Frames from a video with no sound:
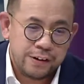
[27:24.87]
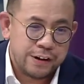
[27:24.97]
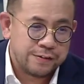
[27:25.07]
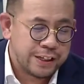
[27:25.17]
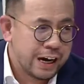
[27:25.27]
I
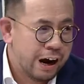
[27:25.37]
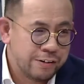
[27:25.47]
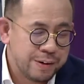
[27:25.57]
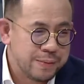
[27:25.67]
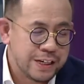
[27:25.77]
think you
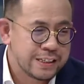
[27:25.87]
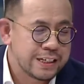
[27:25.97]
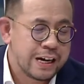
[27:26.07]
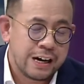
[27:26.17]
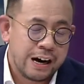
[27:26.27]
have seen
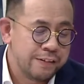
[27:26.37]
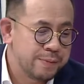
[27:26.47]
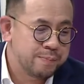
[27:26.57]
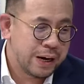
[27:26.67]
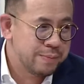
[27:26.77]
how the
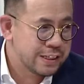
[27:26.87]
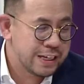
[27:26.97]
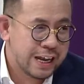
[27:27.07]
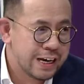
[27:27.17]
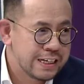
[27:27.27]
minister, uh, how
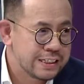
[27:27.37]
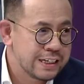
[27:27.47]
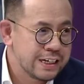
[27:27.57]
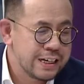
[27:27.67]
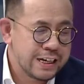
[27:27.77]
the prime
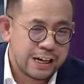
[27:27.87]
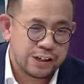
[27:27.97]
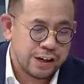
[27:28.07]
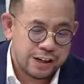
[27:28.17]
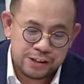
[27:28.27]
minister at least
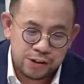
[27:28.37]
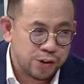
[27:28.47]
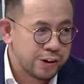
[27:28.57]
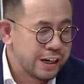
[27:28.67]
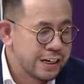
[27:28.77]

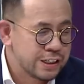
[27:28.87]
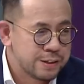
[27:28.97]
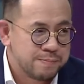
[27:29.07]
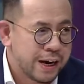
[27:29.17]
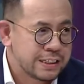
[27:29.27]
has uh,
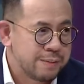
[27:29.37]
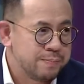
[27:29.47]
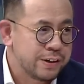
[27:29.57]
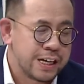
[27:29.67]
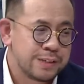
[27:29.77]
shown
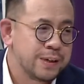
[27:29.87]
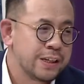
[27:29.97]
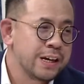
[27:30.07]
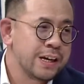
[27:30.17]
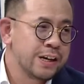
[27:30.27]
leadership by
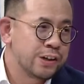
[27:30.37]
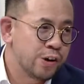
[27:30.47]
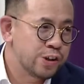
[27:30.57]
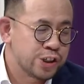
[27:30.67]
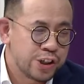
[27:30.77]
example. He has
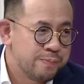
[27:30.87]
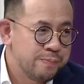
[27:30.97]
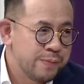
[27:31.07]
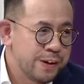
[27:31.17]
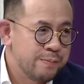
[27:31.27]
been
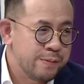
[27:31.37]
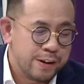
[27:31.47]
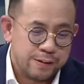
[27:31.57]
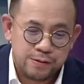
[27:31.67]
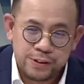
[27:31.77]
non-stop.
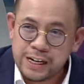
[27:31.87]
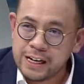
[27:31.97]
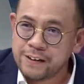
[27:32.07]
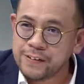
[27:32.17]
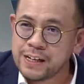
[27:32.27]

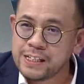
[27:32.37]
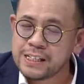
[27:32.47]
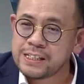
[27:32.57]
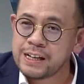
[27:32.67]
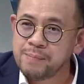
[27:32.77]
Uh,
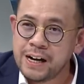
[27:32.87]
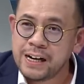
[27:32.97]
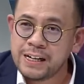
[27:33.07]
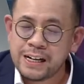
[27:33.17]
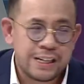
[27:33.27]
today, I think he's
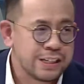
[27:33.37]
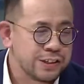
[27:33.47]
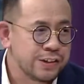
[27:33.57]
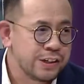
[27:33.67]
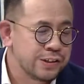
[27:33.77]
in
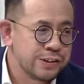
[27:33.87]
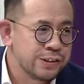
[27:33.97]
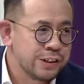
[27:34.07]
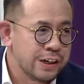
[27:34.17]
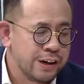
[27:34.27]
Sabah and
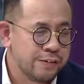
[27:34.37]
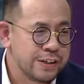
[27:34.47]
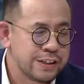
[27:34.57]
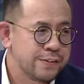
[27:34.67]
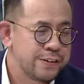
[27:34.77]
he's going
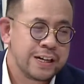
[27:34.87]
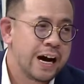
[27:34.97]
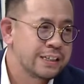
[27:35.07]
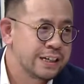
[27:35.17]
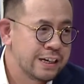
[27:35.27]
to uh,
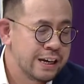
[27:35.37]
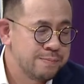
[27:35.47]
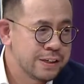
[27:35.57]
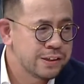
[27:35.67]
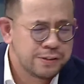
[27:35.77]
visit one of the
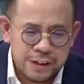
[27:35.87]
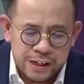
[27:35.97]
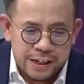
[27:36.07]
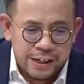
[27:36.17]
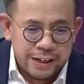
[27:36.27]
ASEAN
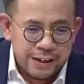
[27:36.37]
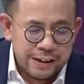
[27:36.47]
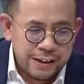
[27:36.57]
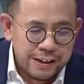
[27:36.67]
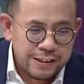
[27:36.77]
neighbors. So
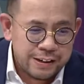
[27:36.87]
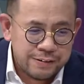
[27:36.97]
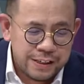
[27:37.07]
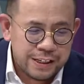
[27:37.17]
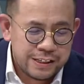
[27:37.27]

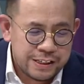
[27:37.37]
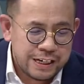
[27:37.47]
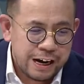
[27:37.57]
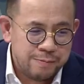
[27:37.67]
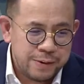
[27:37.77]

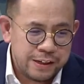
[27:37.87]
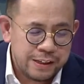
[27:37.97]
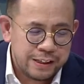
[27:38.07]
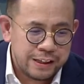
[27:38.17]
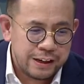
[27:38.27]
this is a
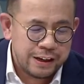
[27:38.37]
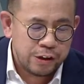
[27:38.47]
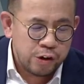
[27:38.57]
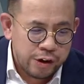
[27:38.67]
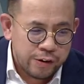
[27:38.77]
government